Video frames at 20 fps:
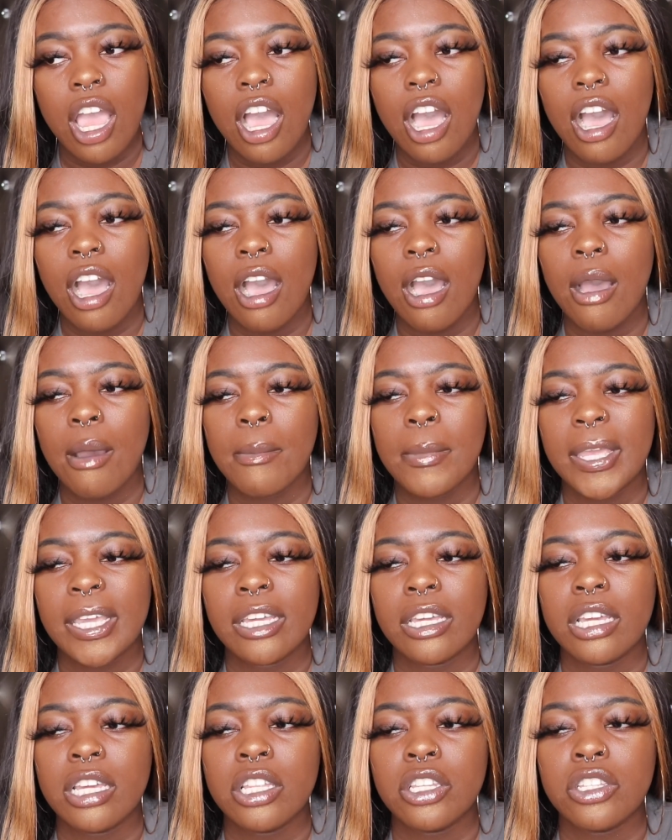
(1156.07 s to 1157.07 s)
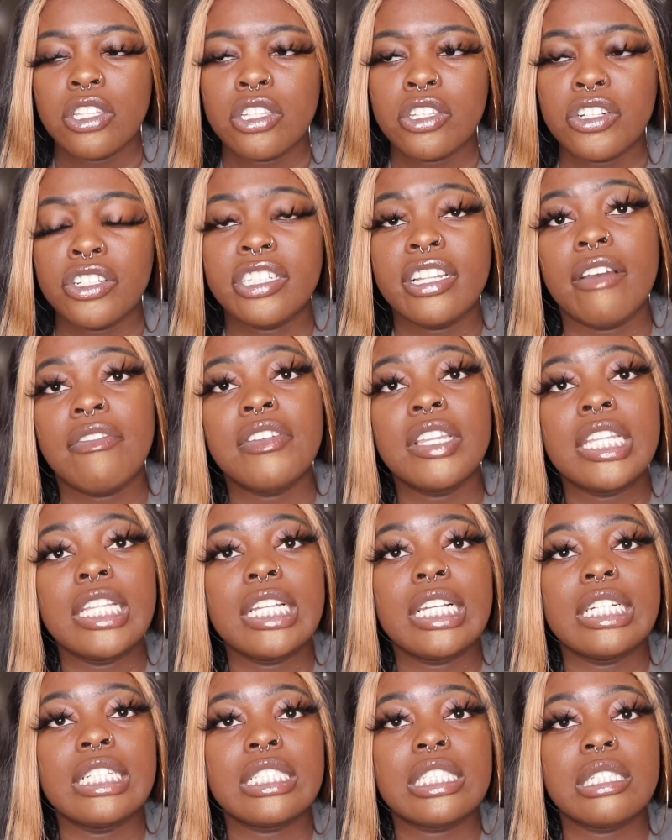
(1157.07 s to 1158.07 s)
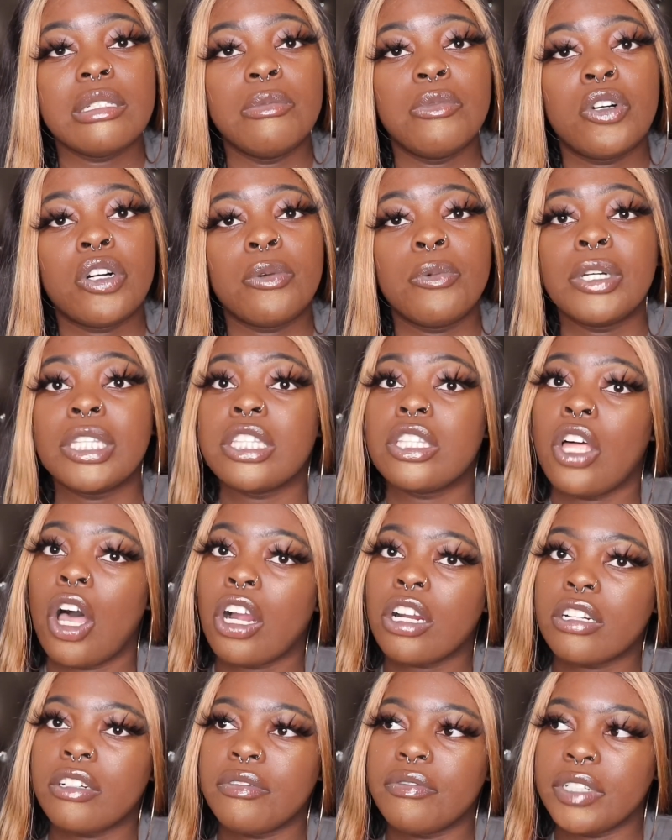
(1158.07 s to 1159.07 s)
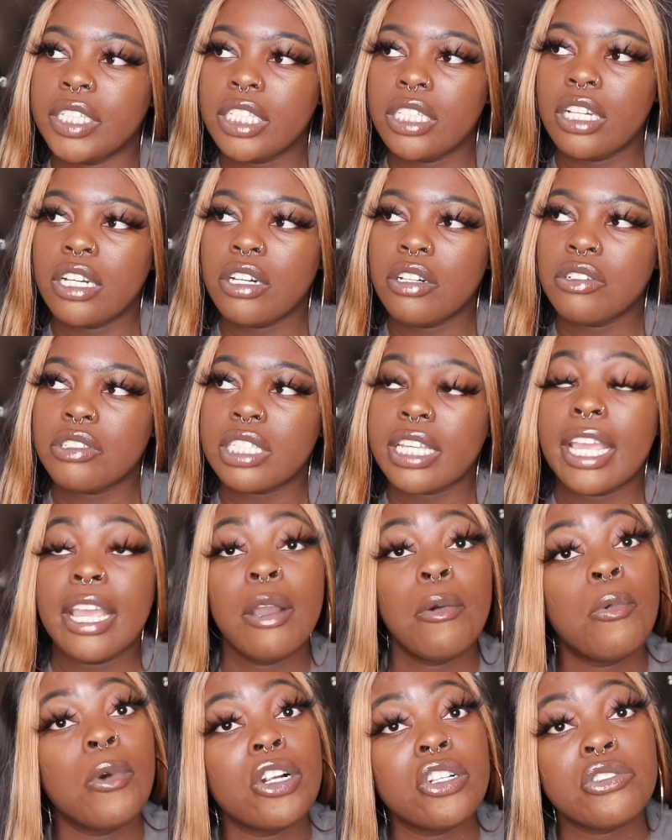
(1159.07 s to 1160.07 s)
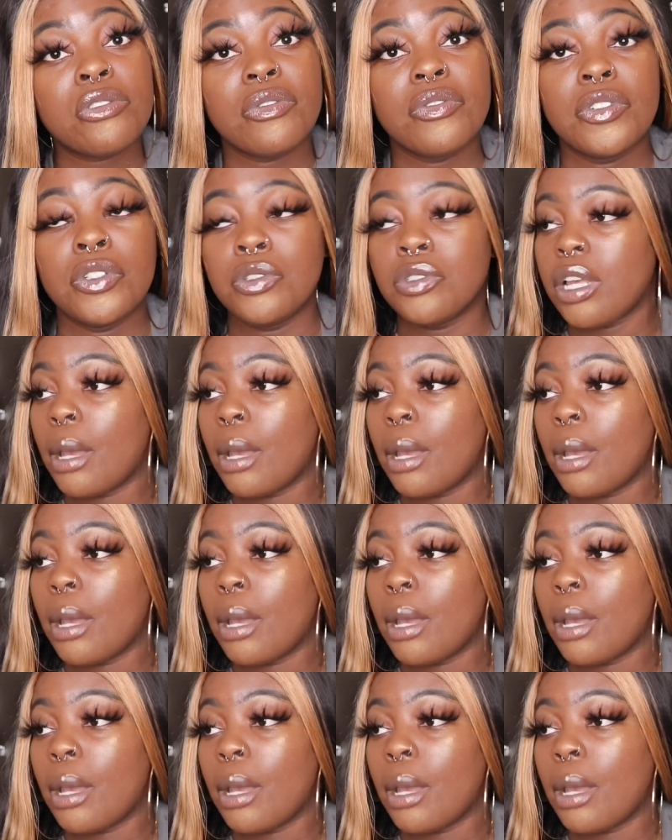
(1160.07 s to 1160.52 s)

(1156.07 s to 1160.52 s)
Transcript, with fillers: Um, and you're definitely gonna see more with longer videos and worse reviews.